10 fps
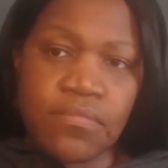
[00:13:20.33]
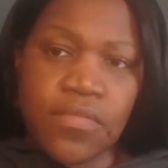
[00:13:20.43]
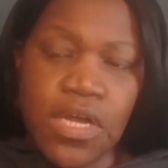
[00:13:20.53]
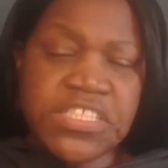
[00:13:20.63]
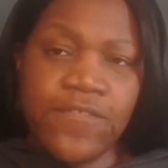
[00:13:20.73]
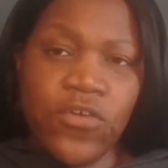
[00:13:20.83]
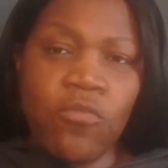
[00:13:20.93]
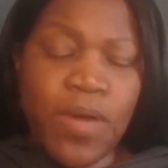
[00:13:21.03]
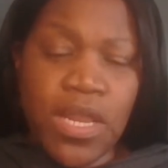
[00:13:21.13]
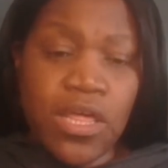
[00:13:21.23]
Because if
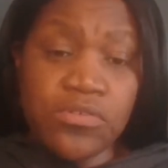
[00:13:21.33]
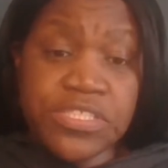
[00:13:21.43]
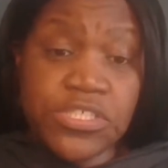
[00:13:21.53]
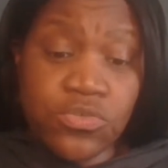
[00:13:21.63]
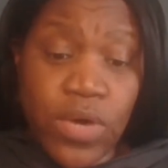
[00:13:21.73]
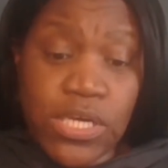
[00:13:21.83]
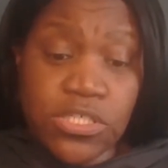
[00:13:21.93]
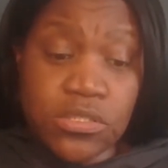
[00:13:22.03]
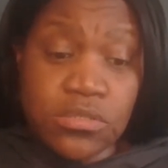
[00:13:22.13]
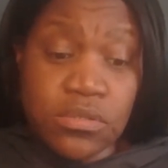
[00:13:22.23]
you've been in your
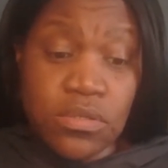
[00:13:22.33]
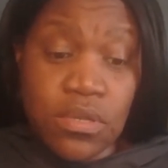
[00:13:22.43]
situation,